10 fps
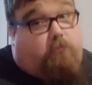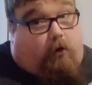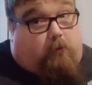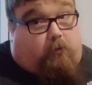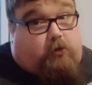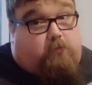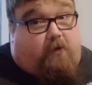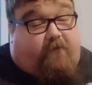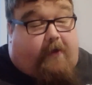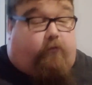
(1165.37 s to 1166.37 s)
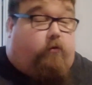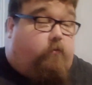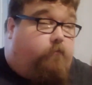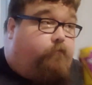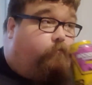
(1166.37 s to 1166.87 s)
Arkham Origins is my favourite.
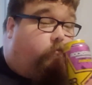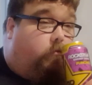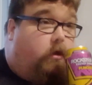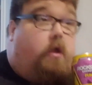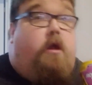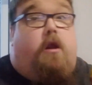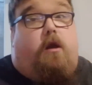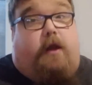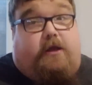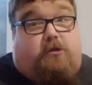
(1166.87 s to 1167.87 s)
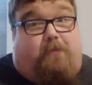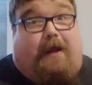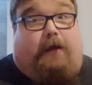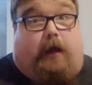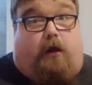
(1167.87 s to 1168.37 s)
Next to
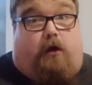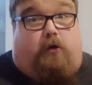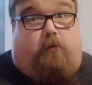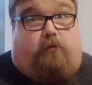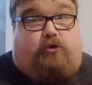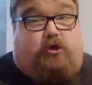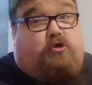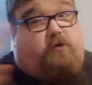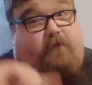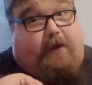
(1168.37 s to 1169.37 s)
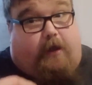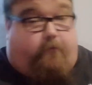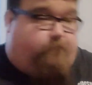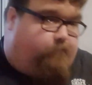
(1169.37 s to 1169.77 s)
Black Day, Arkham Origins on the Vita.